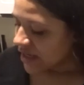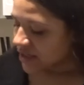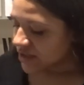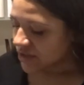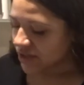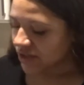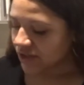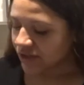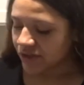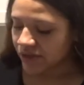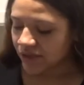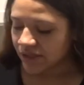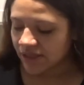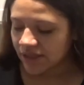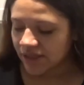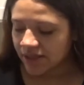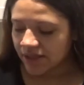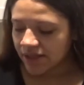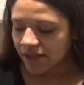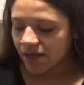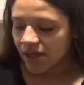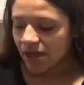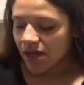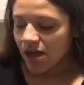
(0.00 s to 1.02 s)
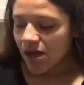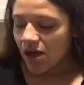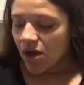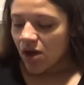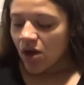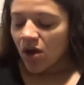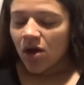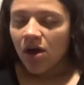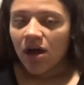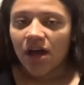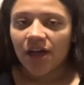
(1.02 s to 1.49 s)
So you need
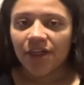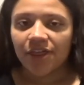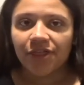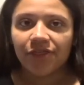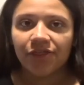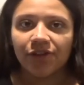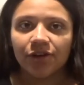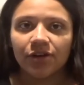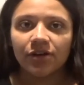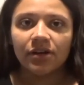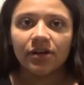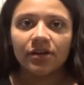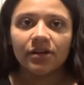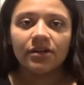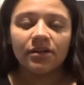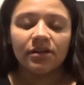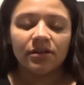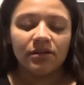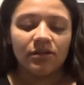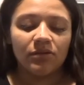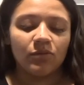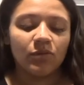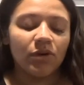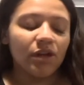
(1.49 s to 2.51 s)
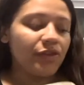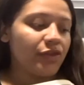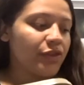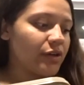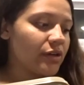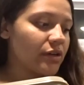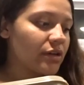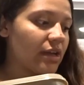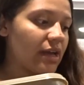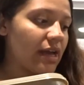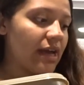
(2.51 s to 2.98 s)

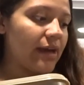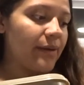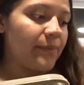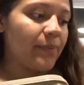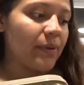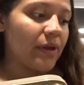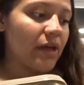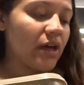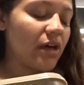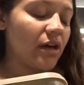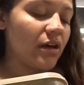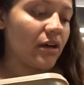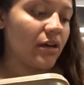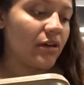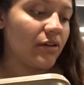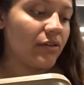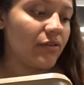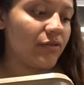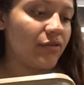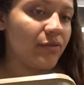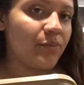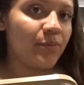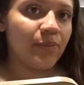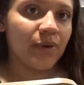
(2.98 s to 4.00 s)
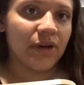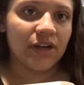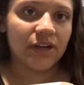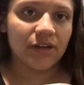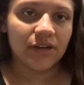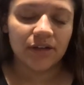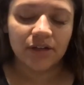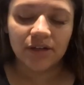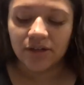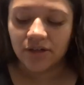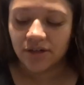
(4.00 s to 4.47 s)
1/3 cup of
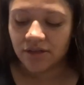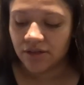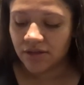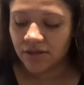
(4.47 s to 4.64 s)
butter.